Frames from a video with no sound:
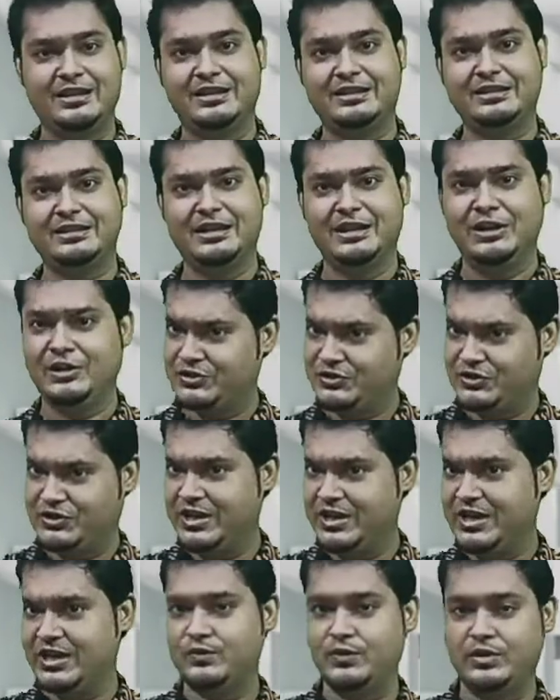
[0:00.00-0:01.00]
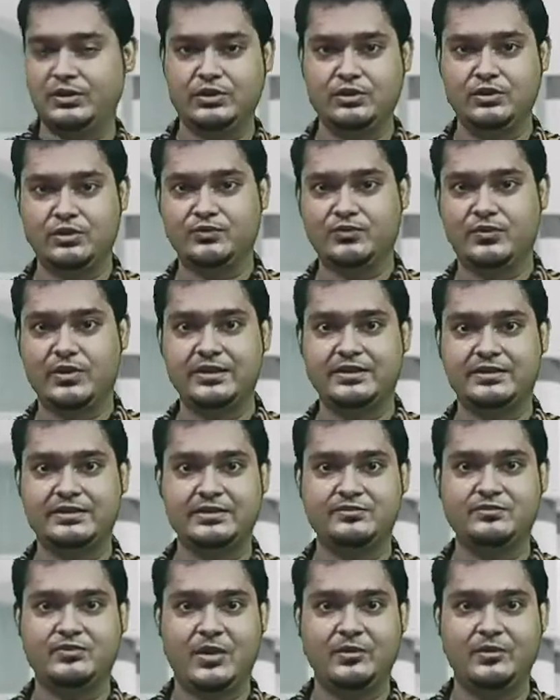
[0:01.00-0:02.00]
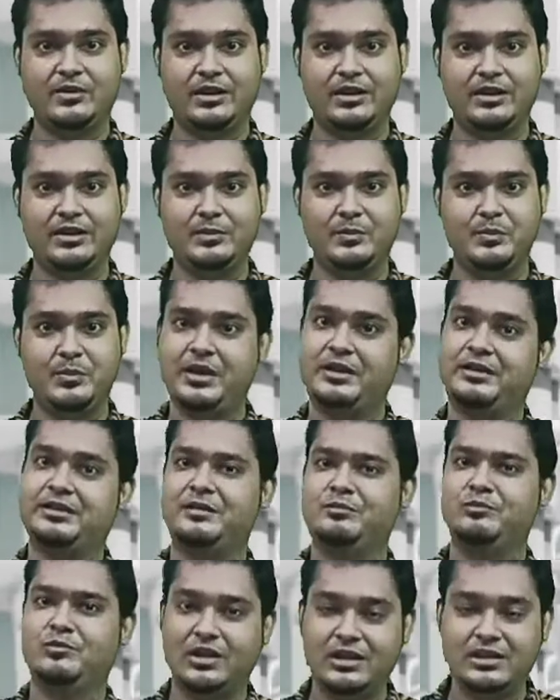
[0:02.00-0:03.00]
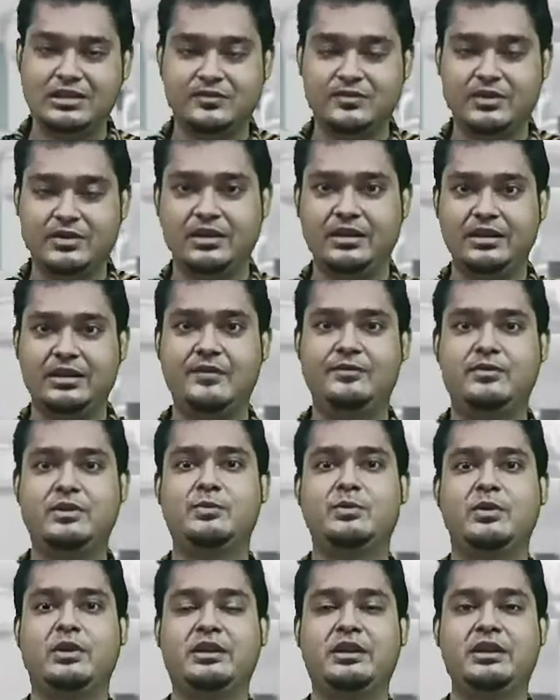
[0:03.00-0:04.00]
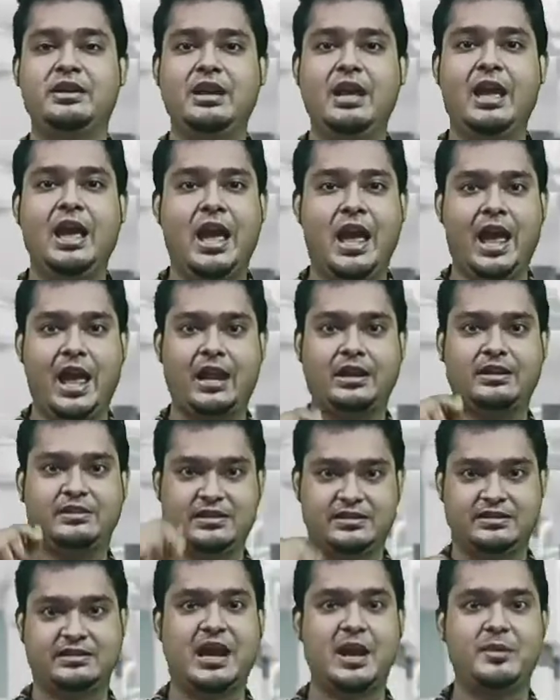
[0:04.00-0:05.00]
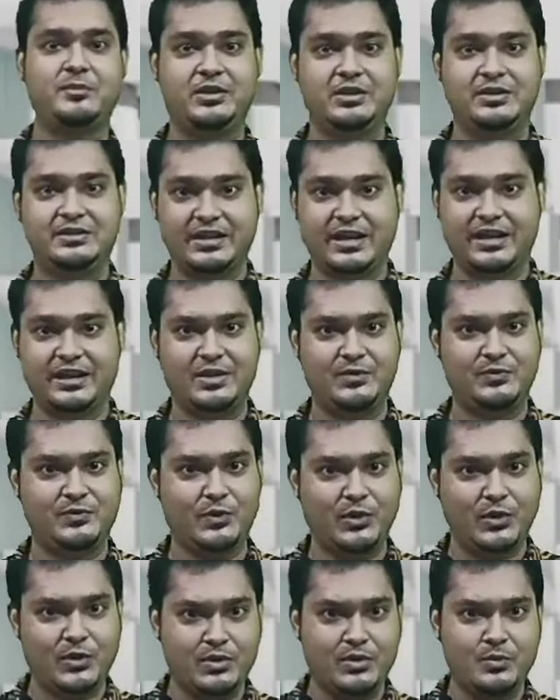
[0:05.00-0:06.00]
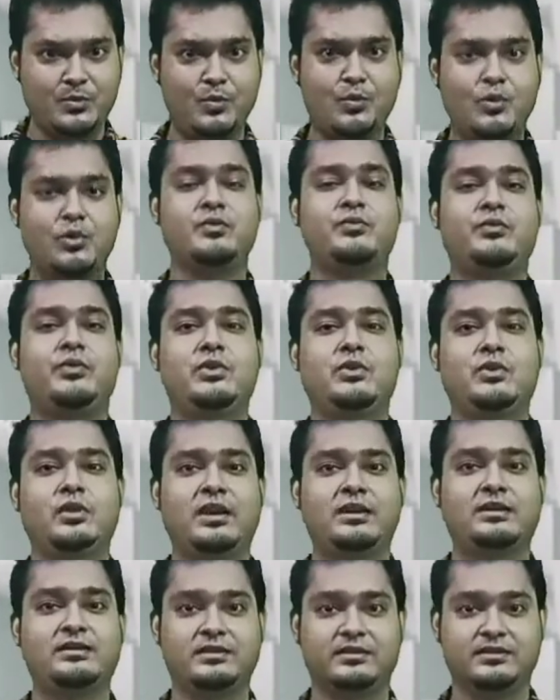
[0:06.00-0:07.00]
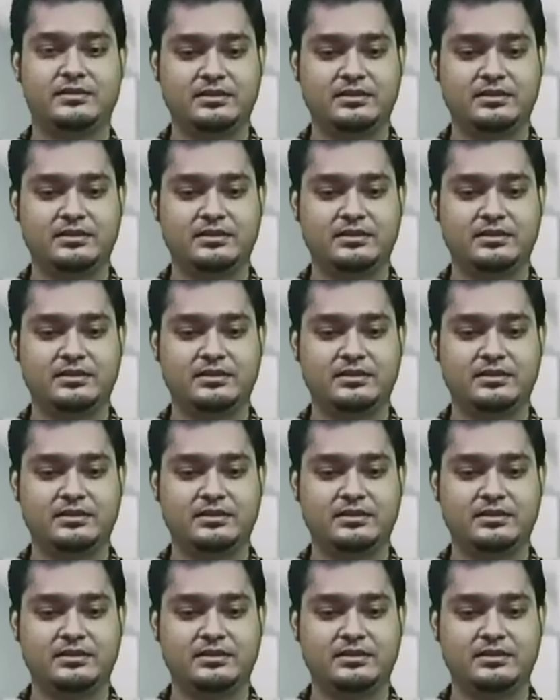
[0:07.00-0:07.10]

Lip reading: it, share with your friends and family, make them knowledgeable everybody, and subscribe this channel for more video like